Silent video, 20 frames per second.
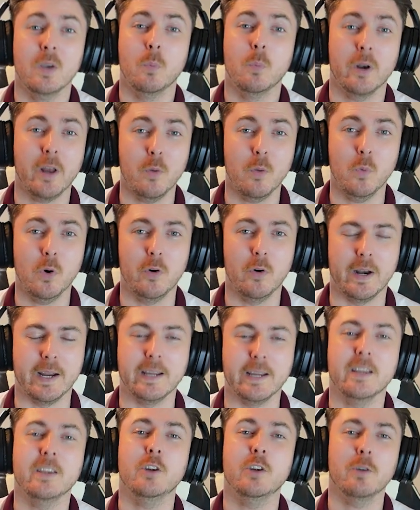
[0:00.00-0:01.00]
Well, don't
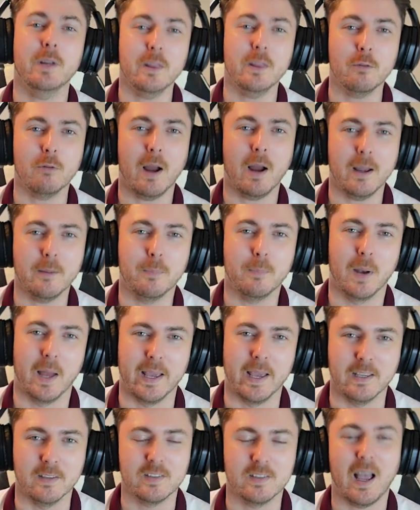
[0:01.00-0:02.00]
worry, you're in the right
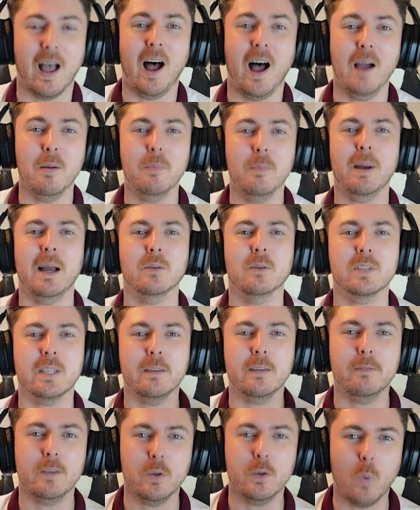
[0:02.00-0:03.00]
place. I'm about to
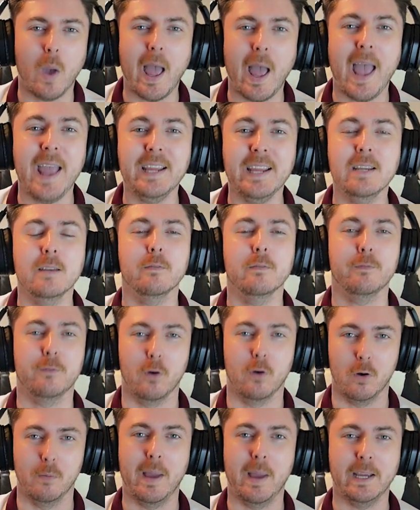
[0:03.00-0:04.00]
give you 8
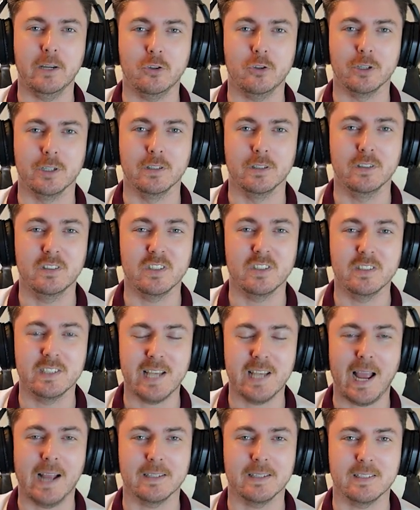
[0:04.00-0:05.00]
formations and
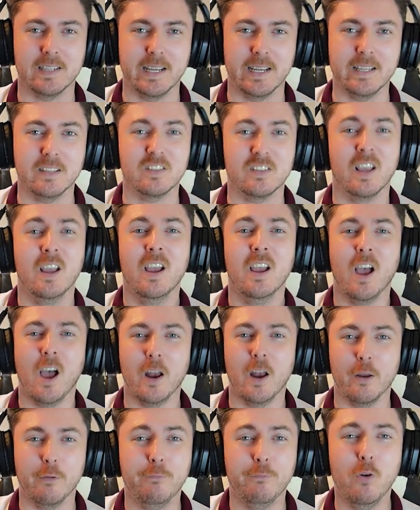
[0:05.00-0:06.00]
tactics
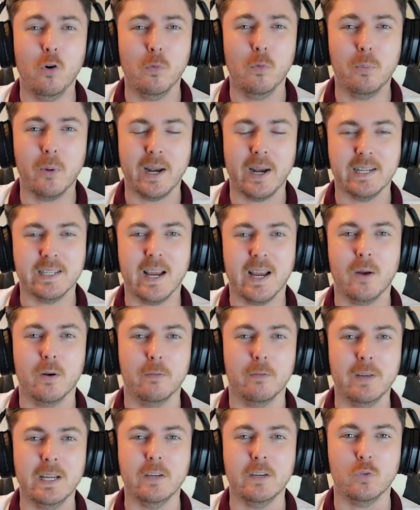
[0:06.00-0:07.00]
and a full breakdown
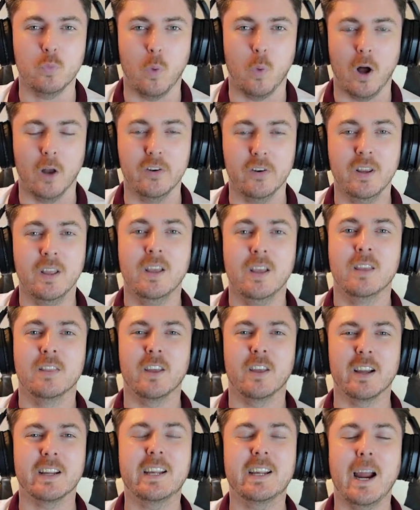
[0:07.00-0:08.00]
of each one
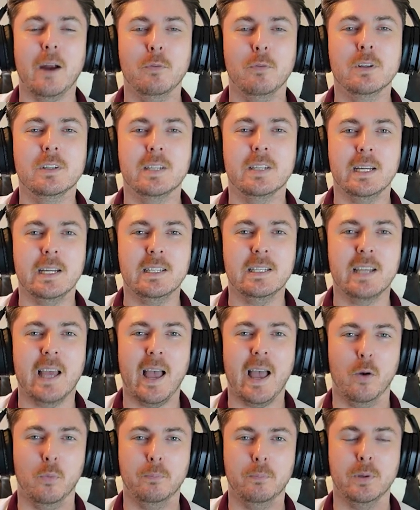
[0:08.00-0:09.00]
that are guaranteed to
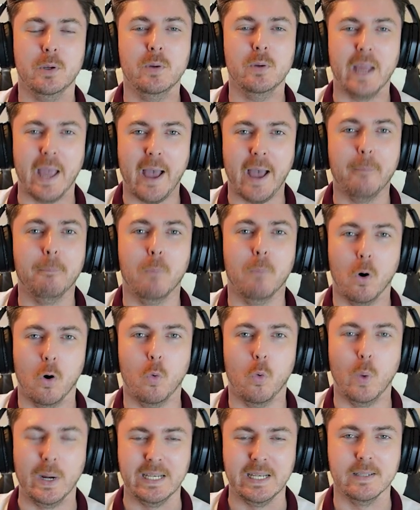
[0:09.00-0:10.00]
help you get
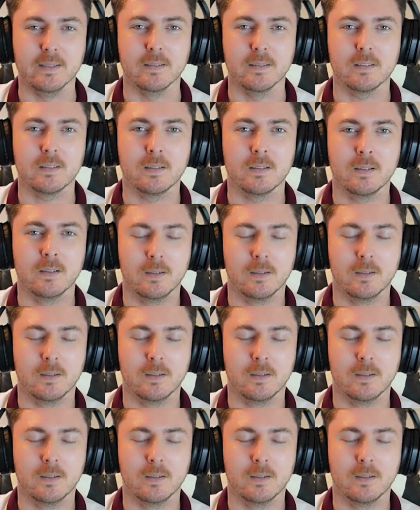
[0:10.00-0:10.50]
more wins.